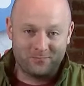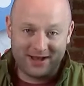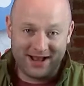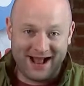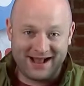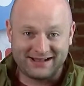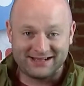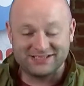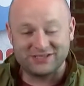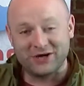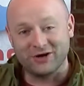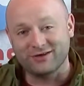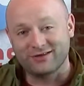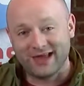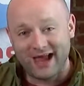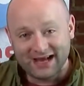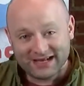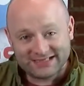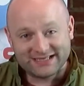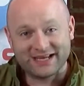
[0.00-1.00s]
Ben Adkins here.
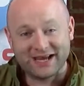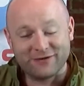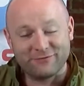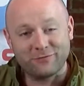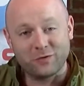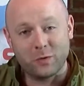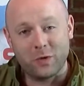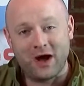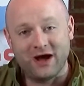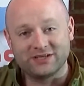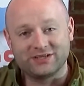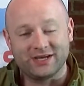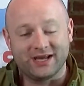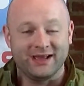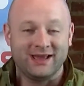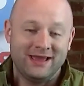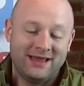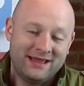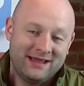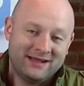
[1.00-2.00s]
Thanks again for
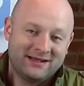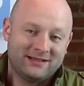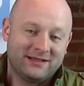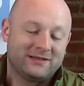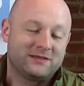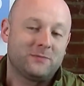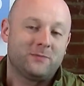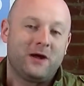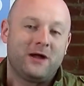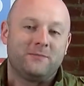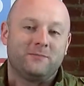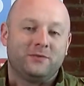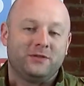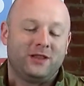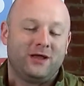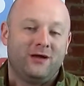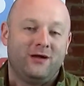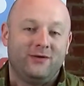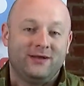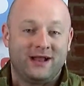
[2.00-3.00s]
watching. Click the button
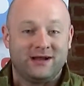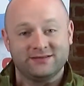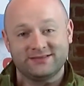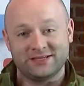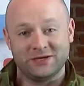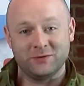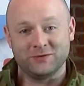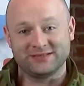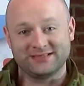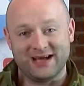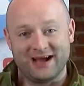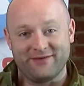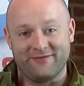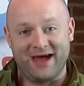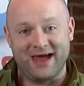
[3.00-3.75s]
below, and I'll see you inside of